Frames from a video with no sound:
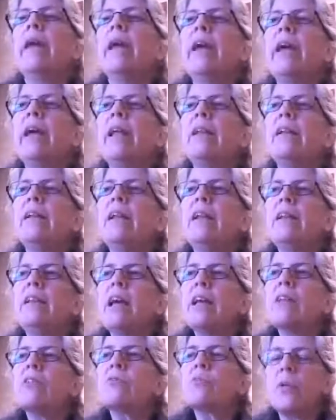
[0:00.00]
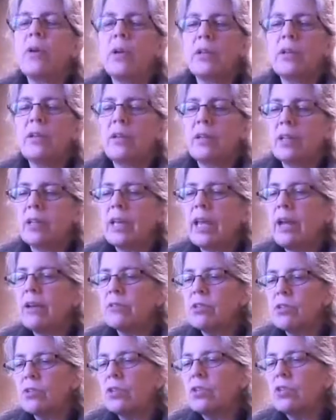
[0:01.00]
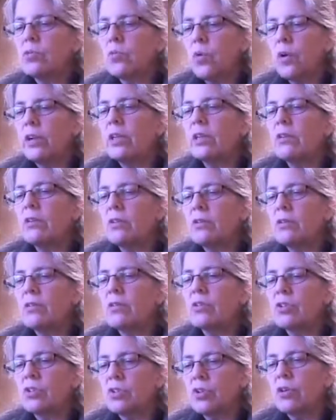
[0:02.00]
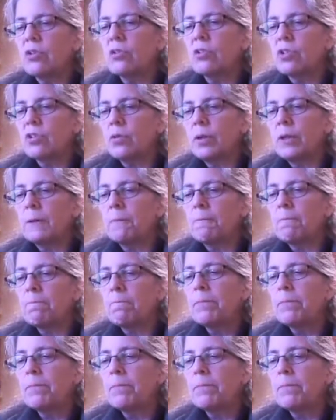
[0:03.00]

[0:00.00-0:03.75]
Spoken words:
And that's what the council is wanting to start doing.